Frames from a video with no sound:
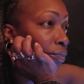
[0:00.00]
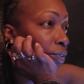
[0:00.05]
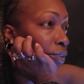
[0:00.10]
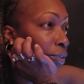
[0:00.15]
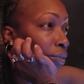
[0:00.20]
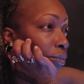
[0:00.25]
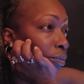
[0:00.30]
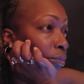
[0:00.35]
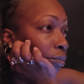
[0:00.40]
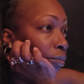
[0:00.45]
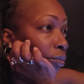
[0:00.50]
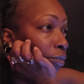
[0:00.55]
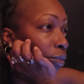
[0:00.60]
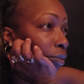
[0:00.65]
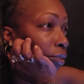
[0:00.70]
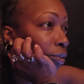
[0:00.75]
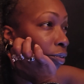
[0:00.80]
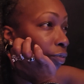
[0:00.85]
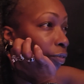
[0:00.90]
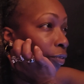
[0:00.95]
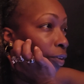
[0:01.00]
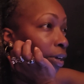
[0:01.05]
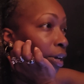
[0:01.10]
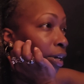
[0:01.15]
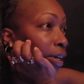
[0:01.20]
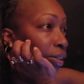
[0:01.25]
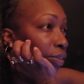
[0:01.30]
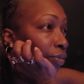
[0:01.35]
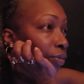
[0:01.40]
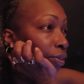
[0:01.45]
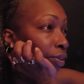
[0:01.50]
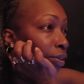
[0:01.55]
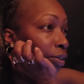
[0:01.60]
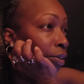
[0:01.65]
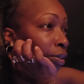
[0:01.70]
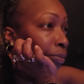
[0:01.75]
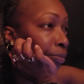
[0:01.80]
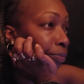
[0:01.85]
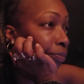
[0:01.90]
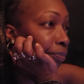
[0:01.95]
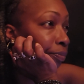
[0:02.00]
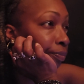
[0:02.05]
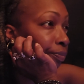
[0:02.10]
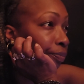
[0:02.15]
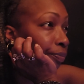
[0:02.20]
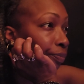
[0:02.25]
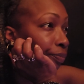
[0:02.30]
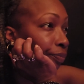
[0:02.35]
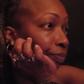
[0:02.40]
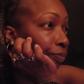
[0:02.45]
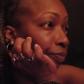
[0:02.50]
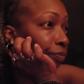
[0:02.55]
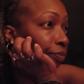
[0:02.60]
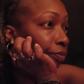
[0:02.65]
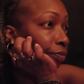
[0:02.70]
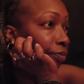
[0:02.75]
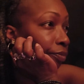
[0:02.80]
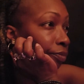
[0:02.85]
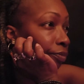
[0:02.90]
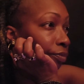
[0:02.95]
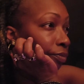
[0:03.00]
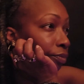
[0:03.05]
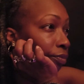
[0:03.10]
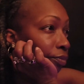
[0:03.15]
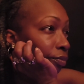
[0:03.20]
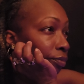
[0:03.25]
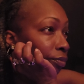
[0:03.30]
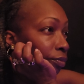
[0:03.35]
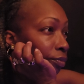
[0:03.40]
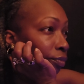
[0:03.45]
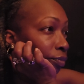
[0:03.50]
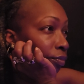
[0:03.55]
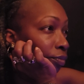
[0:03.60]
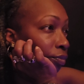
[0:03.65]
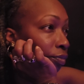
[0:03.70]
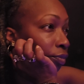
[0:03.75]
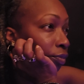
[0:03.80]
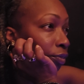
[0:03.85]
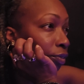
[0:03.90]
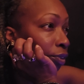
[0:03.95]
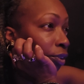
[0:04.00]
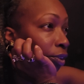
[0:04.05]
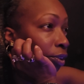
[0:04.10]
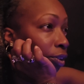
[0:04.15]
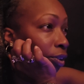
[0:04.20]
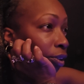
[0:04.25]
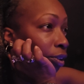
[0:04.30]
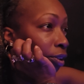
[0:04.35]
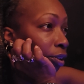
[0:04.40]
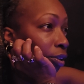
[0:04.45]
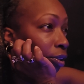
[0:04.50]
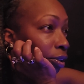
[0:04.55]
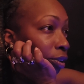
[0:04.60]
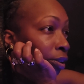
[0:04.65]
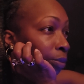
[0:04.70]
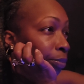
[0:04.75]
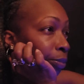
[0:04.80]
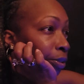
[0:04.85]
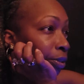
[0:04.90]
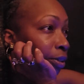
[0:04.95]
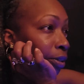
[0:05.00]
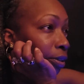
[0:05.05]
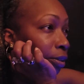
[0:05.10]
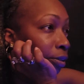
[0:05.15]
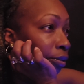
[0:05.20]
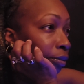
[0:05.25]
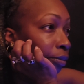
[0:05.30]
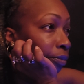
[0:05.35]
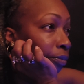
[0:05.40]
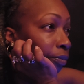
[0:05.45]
A little flash flood. Because it is coming down.